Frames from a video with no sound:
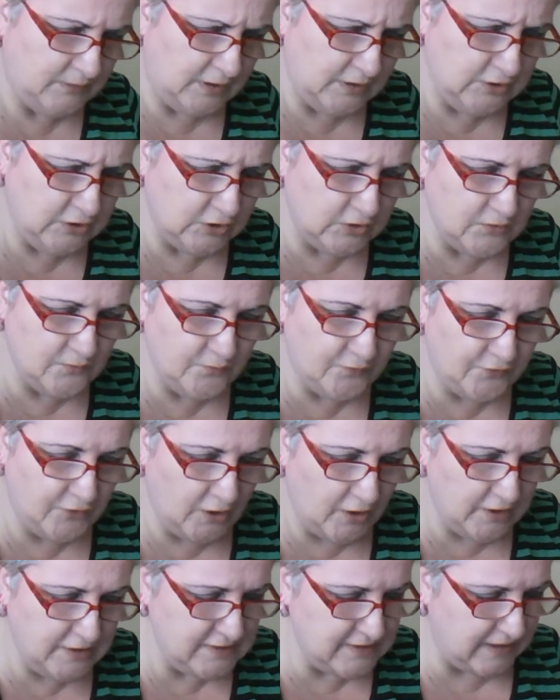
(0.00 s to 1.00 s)
You can
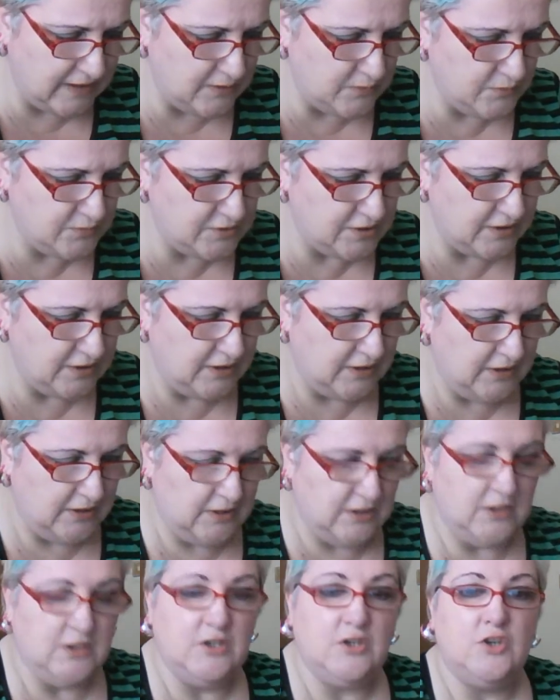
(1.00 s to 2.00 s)
find out
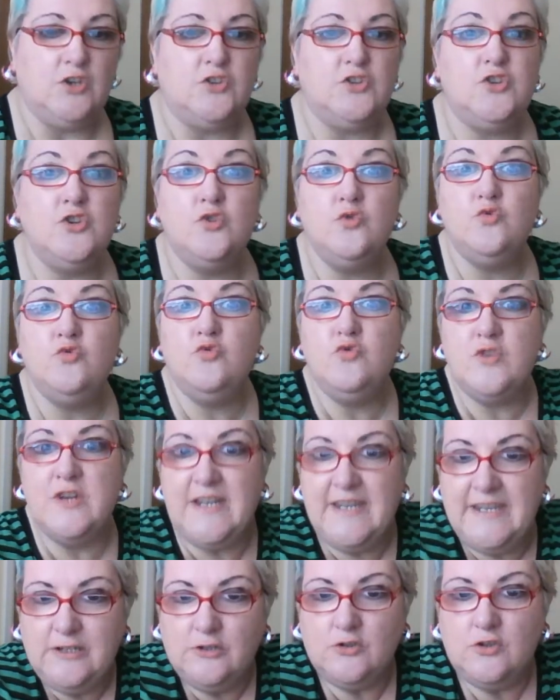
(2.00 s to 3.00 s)
the
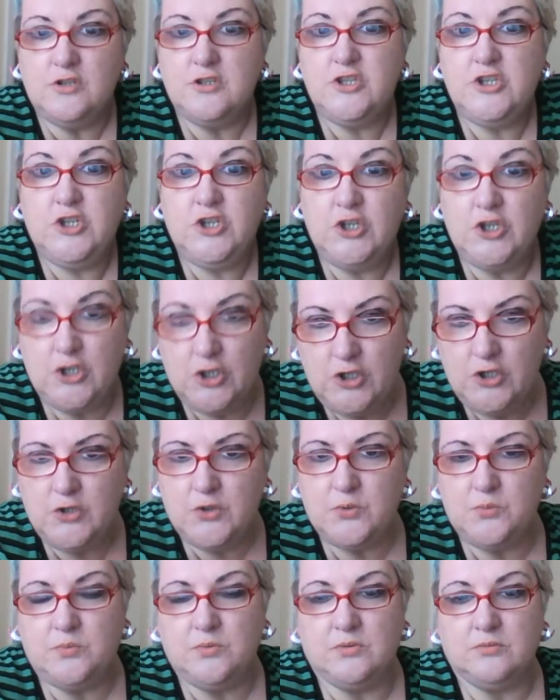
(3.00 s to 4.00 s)
real
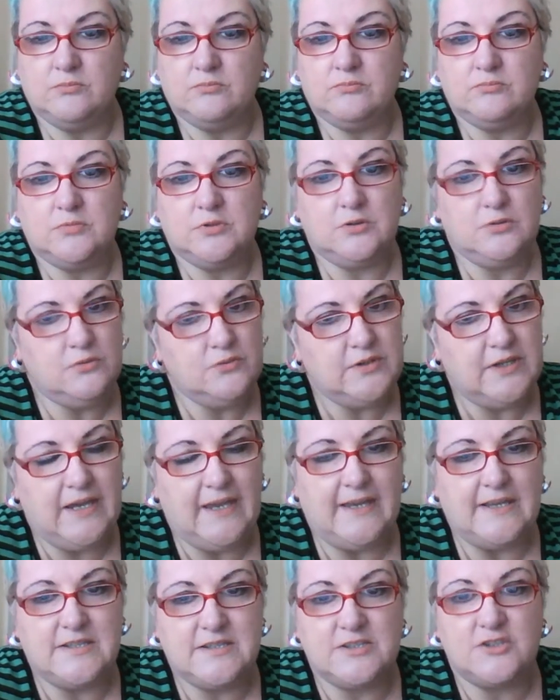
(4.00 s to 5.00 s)
you. Oh
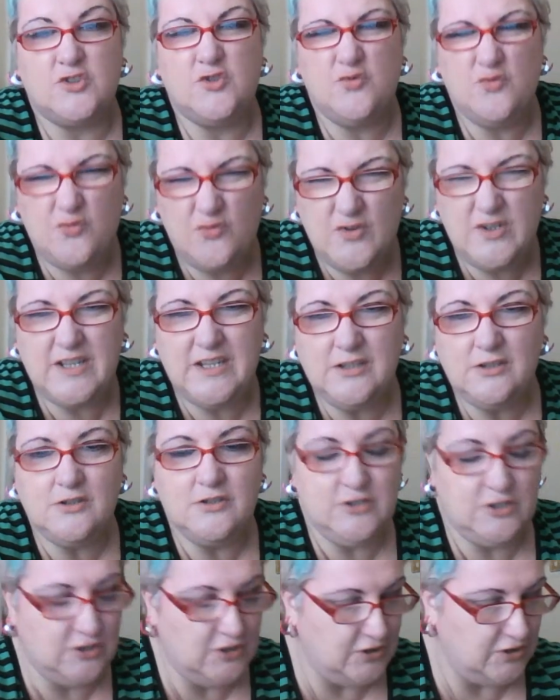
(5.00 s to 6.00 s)
yes, the real
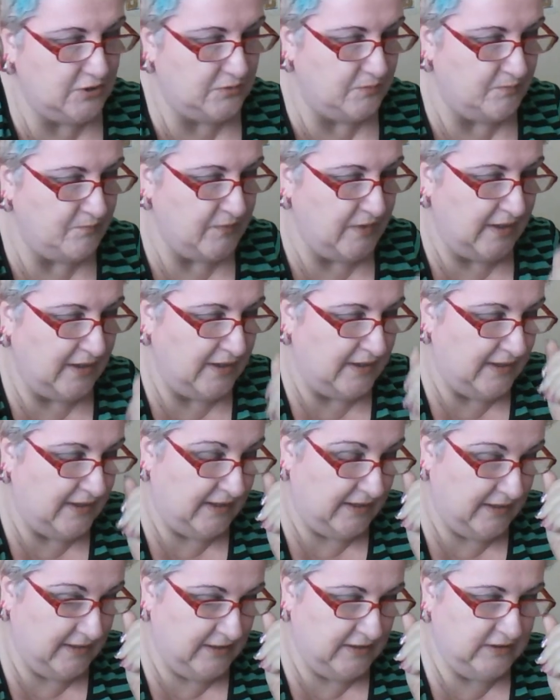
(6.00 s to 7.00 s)
you.
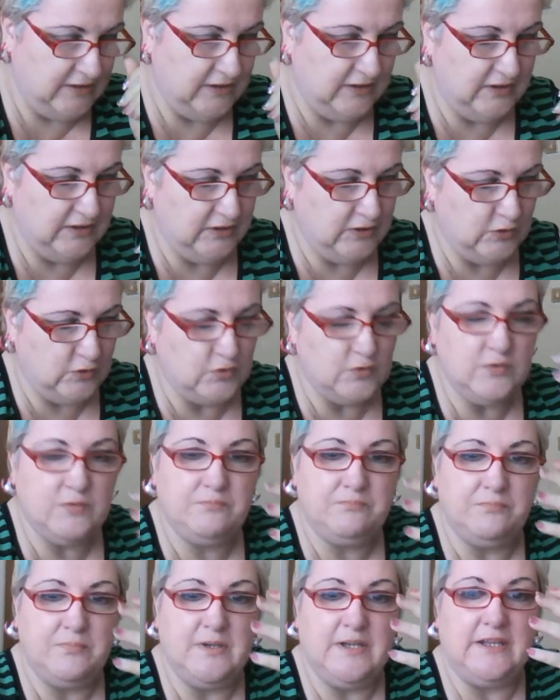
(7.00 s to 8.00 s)
You could
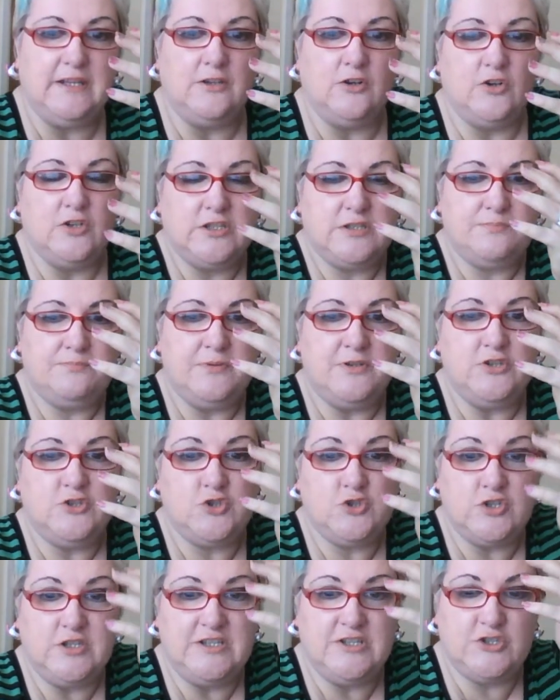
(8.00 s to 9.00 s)
be like
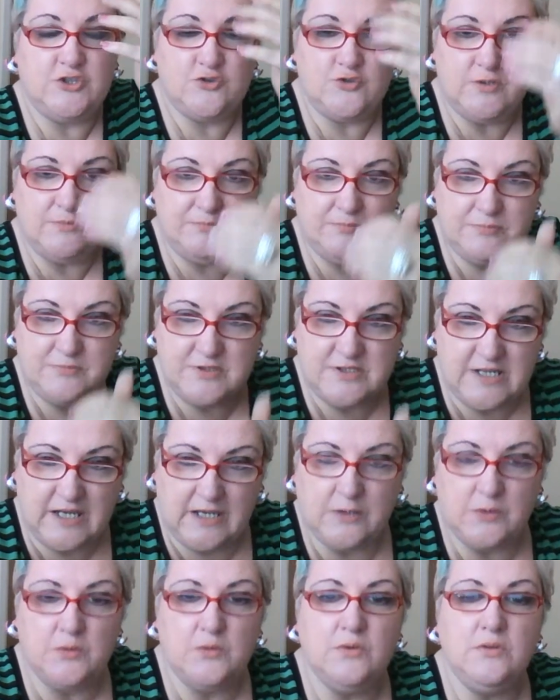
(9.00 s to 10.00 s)
spiritually stripped
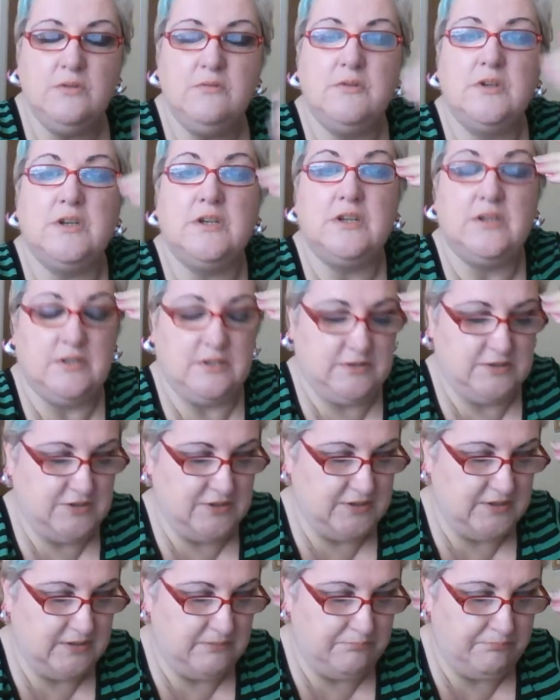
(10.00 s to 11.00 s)
down
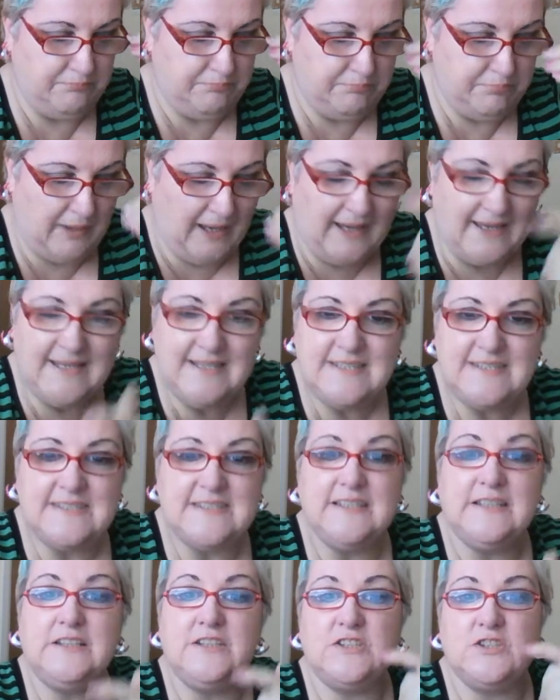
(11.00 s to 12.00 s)
to the
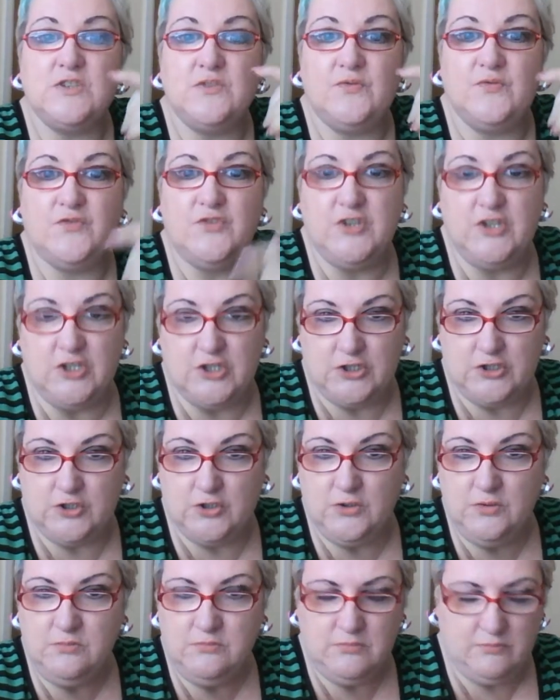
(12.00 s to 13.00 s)
basics of
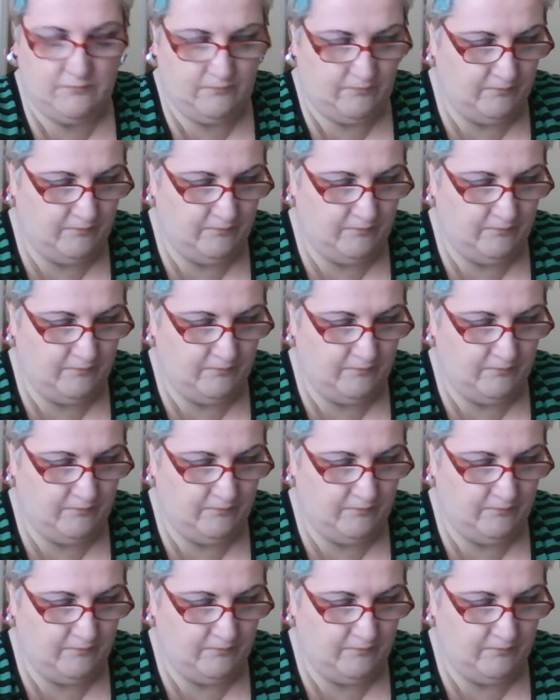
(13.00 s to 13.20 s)
you